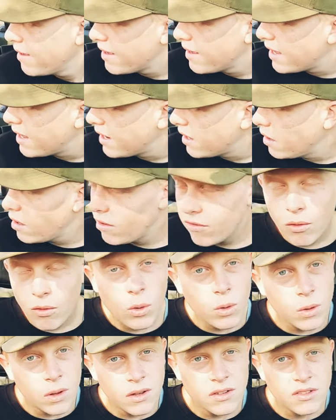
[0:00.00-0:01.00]
and if
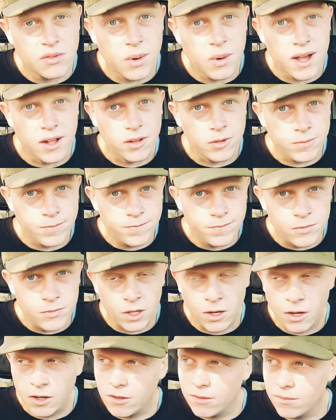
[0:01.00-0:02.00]
all goes well, you
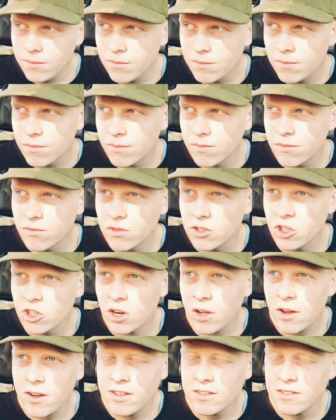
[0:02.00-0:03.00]
know,
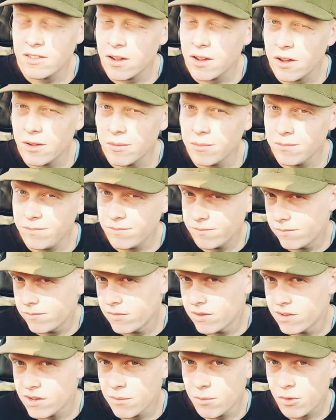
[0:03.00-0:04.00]
July time,
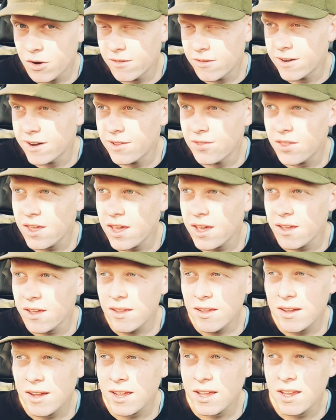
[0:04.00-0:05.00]
somewhere around
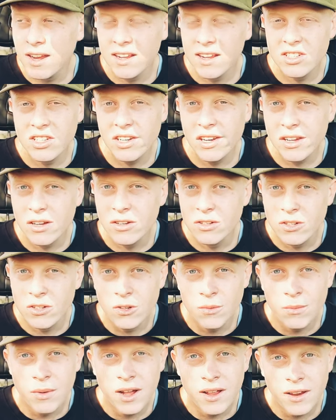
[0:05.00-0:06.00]
there, I can actually go
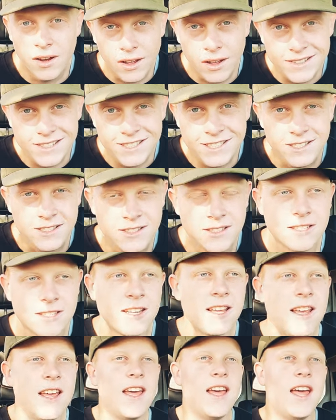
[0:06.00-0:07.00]
do my license.
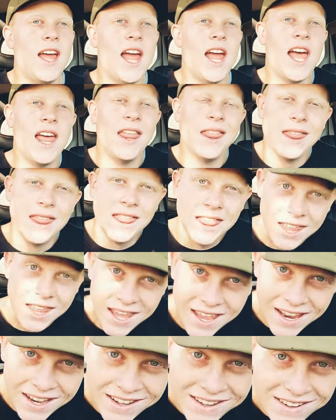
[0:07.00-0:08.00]
And
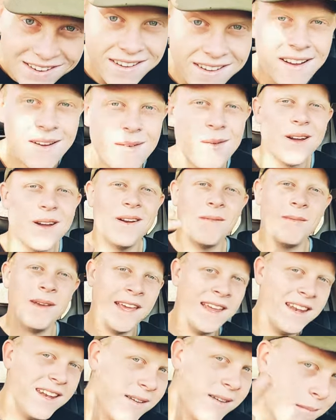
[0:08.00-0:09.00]
then I'm going to be
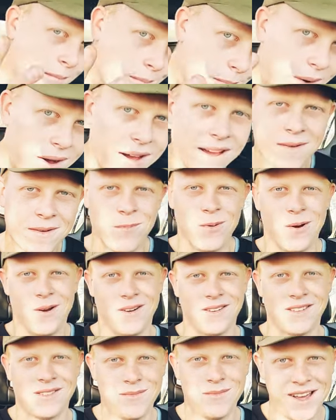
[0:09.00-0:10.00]
hitting bike
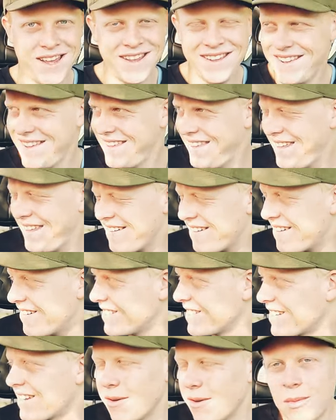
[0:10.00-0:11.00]
parks, mate. Yeah,
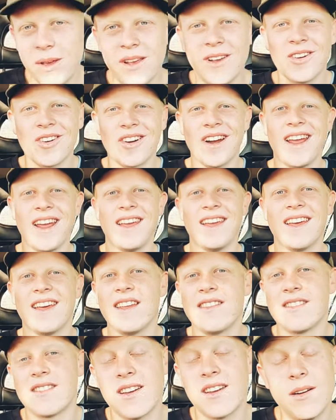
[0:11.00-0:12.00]
it's going to be great.
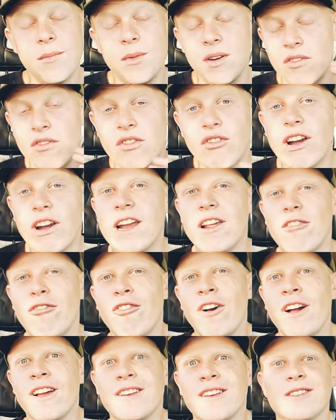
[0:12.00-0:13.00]
It's going to be really
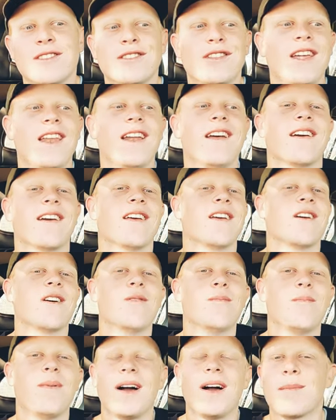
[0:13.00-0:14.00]
fun because then I can go
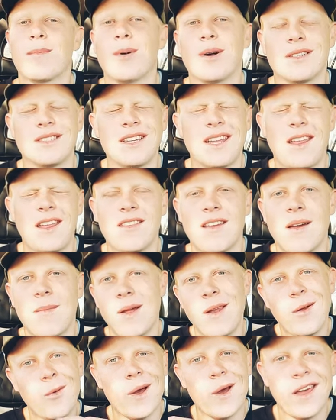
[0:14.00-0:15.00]
bike parks anytime,
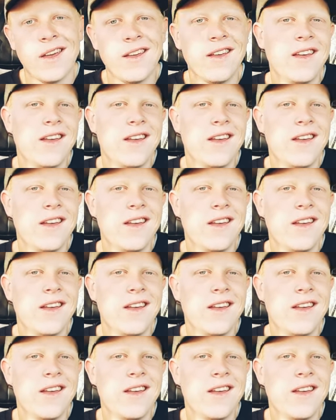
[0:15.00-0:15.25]
anywhere.